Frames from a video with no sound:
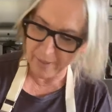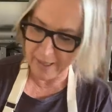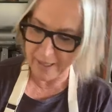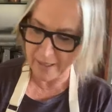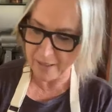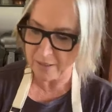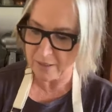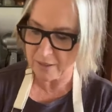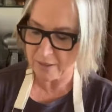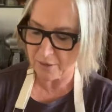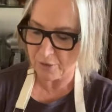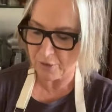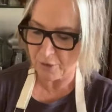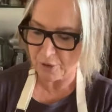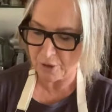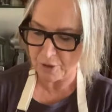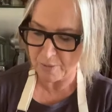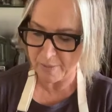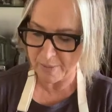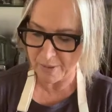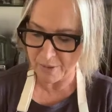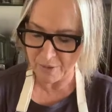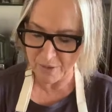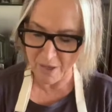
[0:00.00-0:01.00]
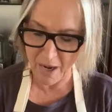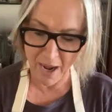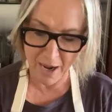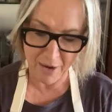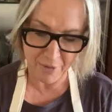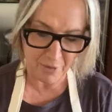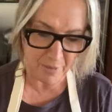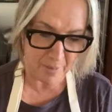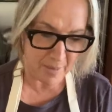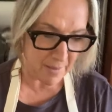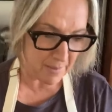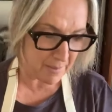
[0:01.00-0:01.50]
means, use milk. I
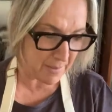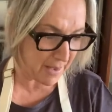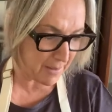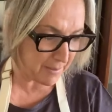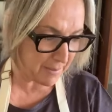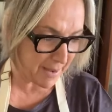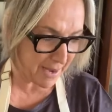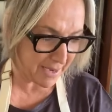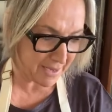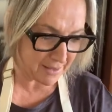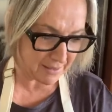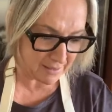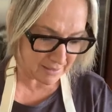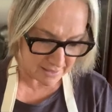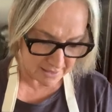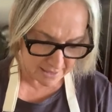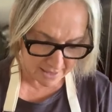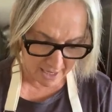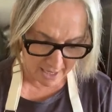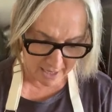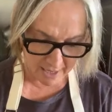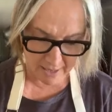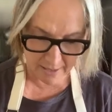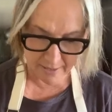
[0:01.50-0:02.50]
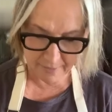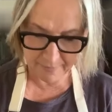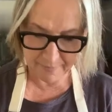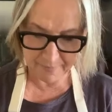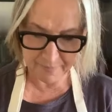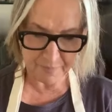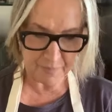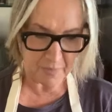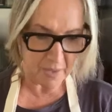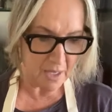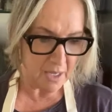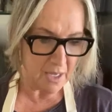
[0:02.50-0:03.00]
remember back in the day
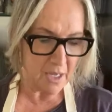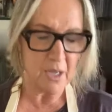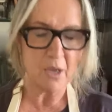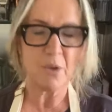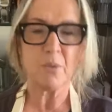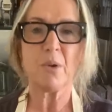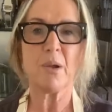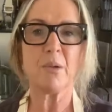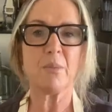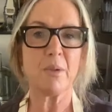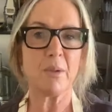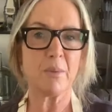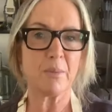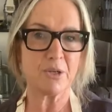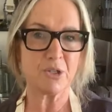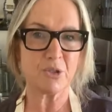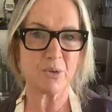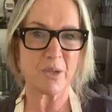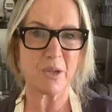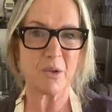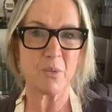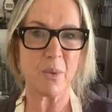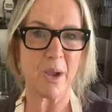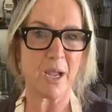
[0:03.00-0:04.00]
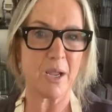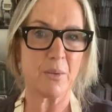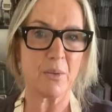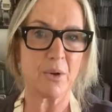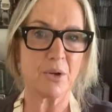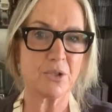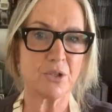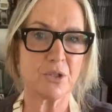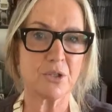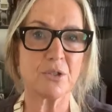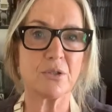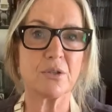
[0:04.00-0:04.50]
when we were doing Weight
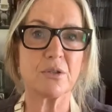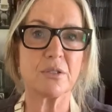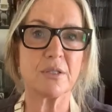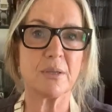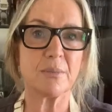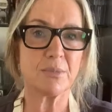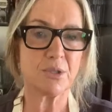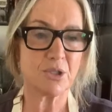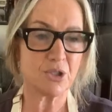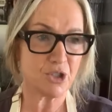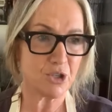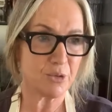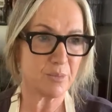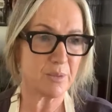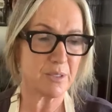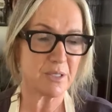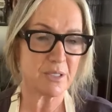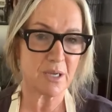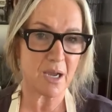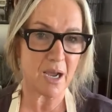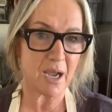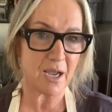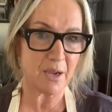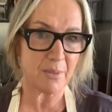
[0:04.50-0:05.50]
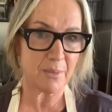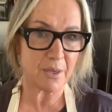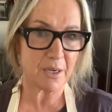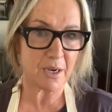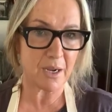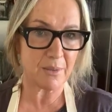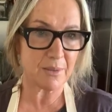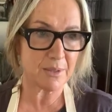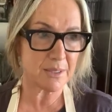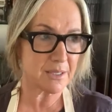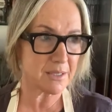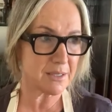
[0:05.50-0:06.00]
Watchers or some stupid diet when
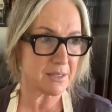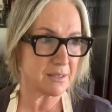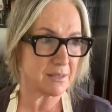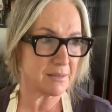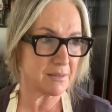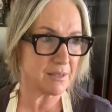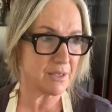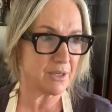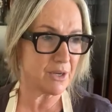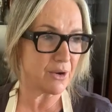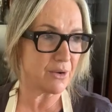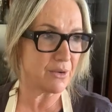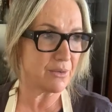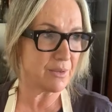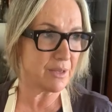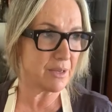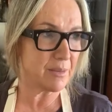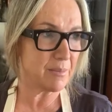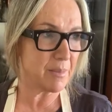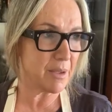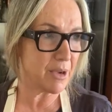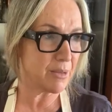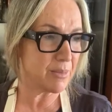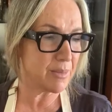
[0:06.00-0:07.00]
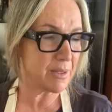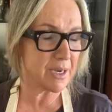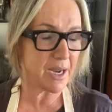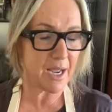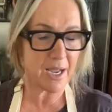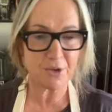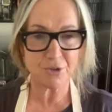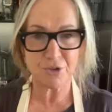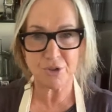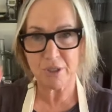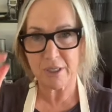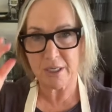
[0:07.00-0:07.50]
I was, you know, in Melbourne
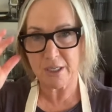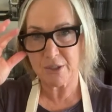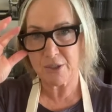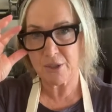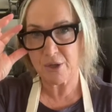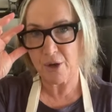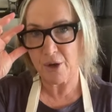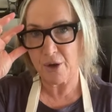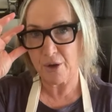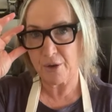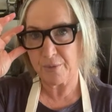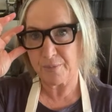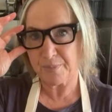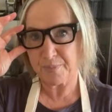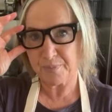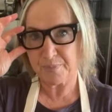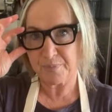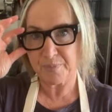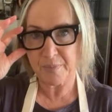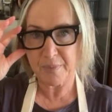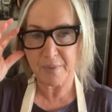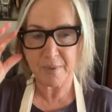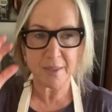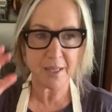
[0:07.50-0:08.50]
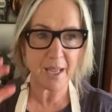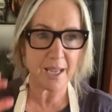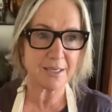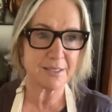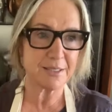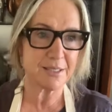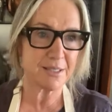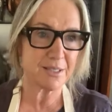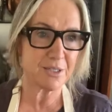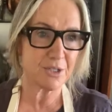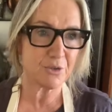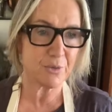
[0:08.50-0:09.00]
100 years ago
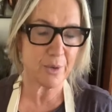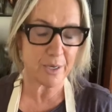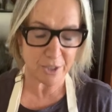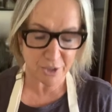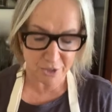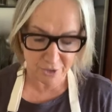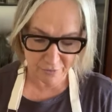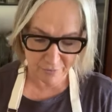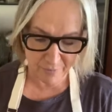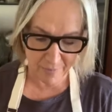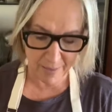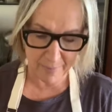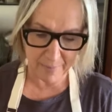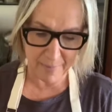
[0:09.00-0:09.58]
under the direction of